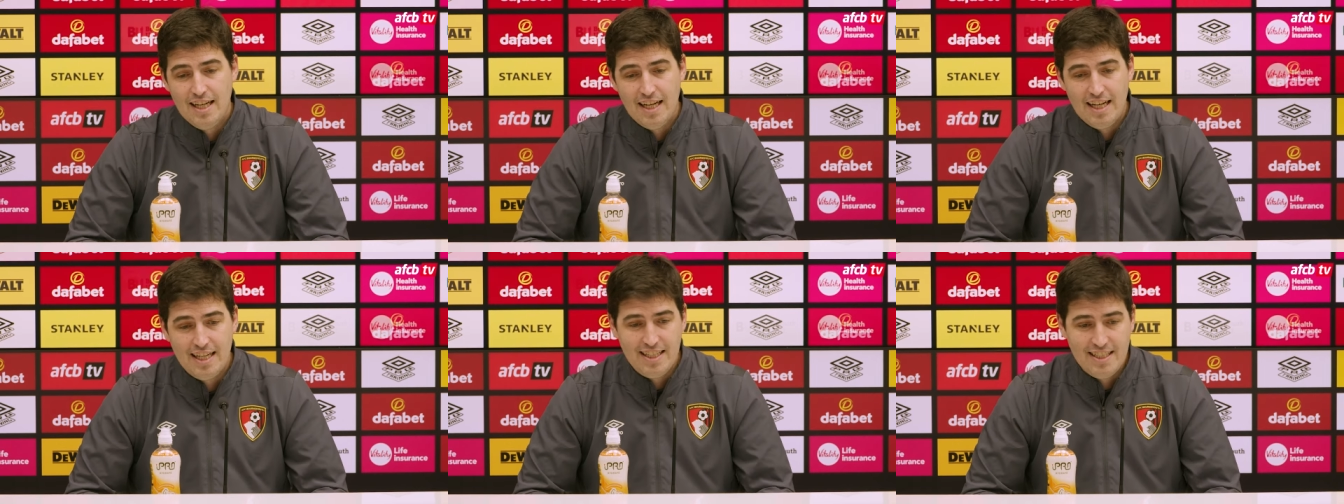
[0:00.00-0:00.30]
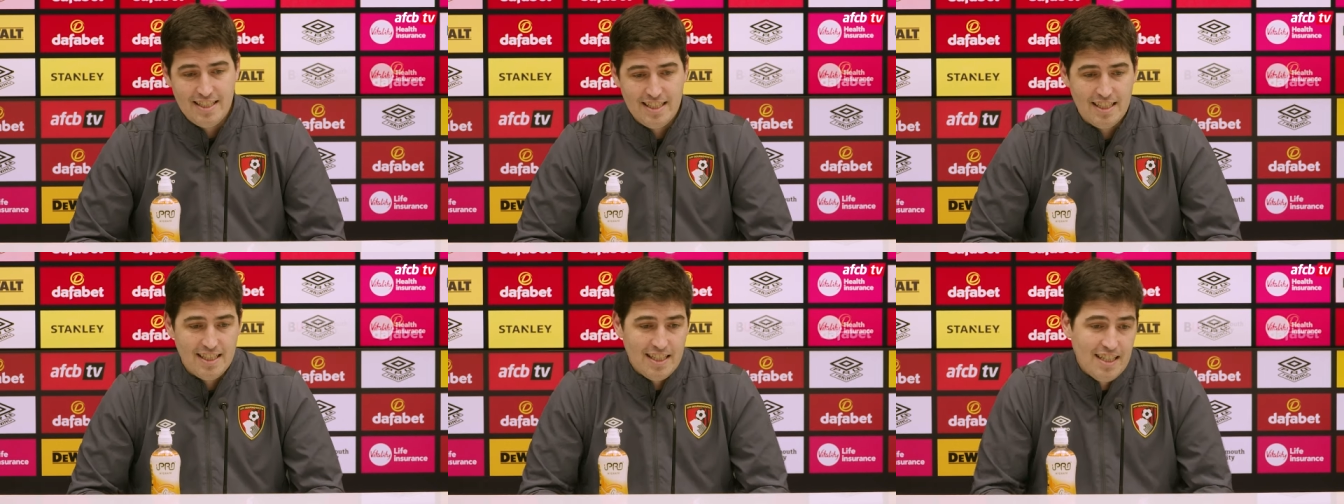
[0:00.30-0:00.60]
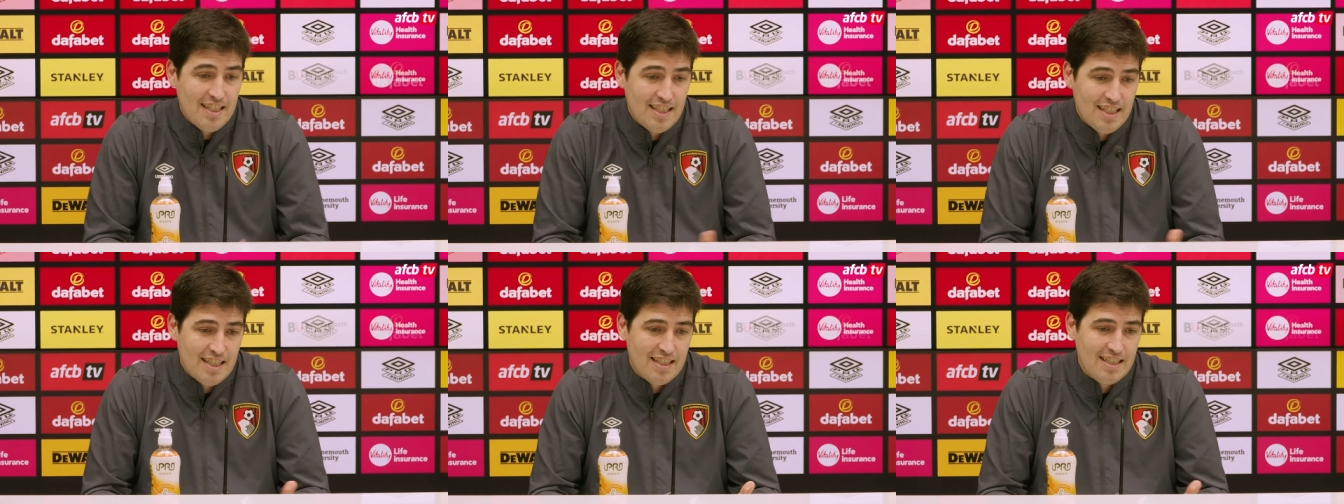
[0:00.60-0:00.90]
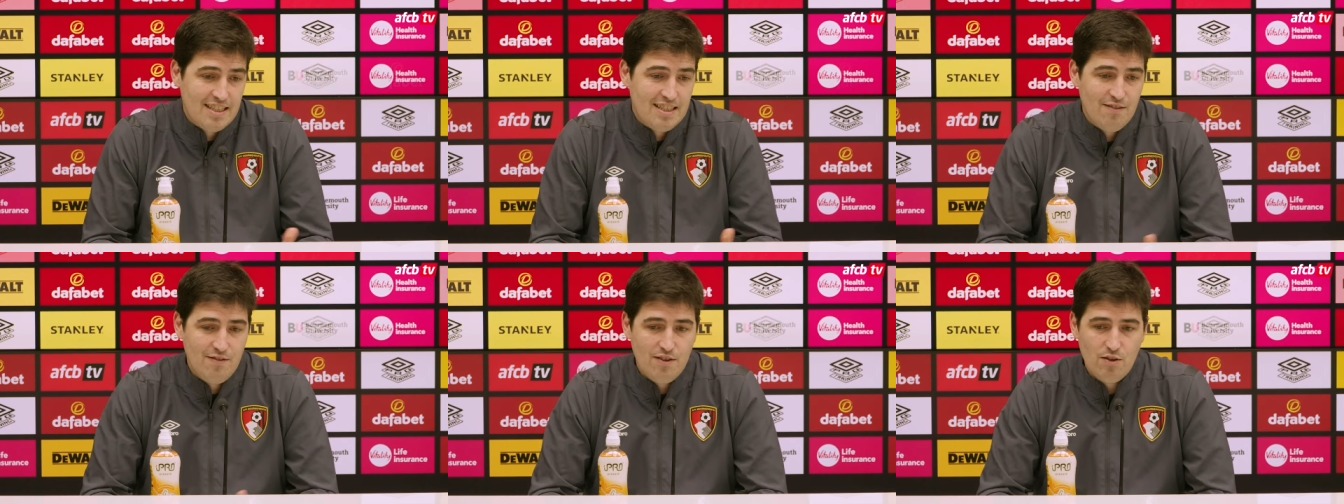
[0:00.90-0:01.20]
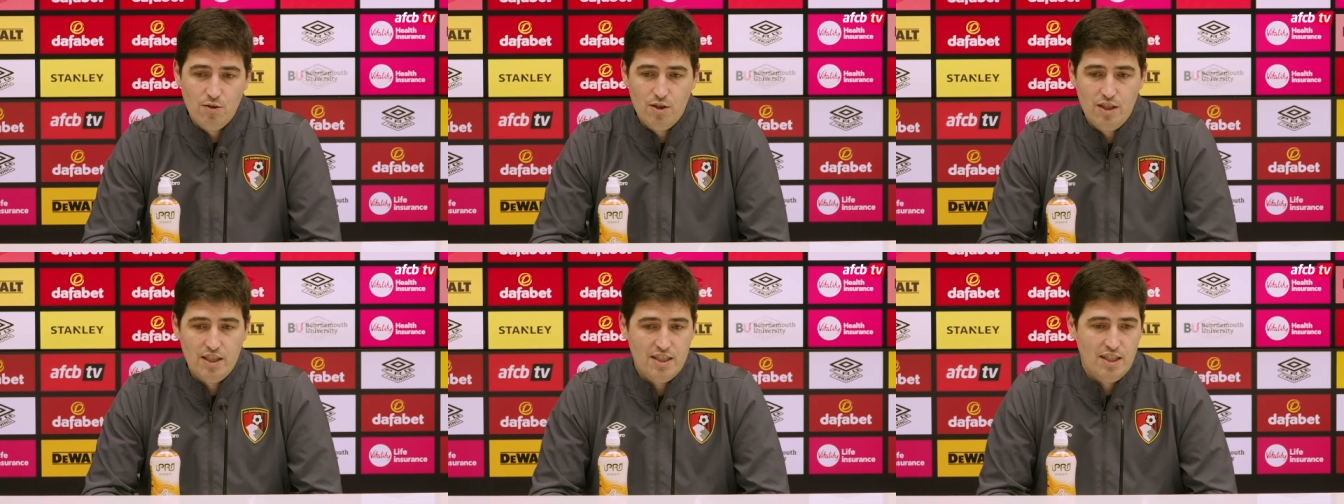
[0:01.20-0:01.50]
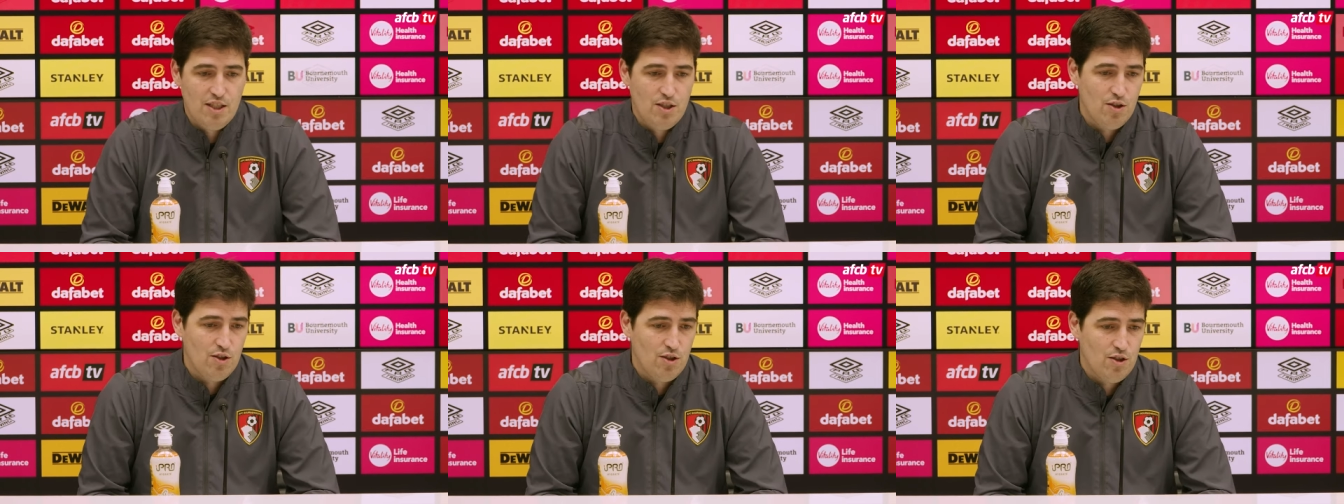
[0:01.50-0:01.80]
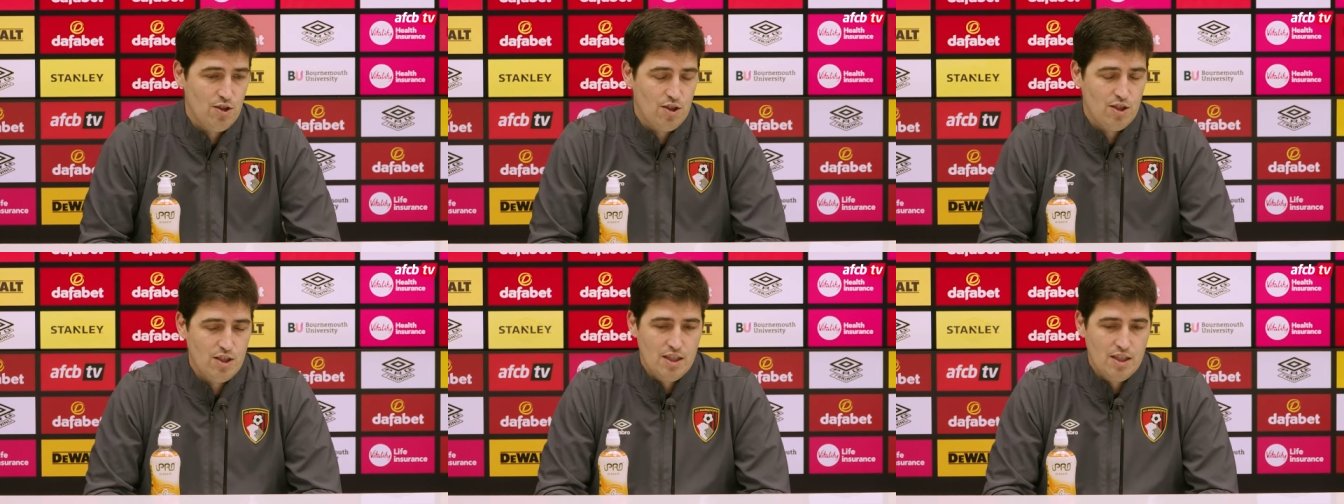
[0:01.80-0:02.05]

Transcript: And it's a difficult decision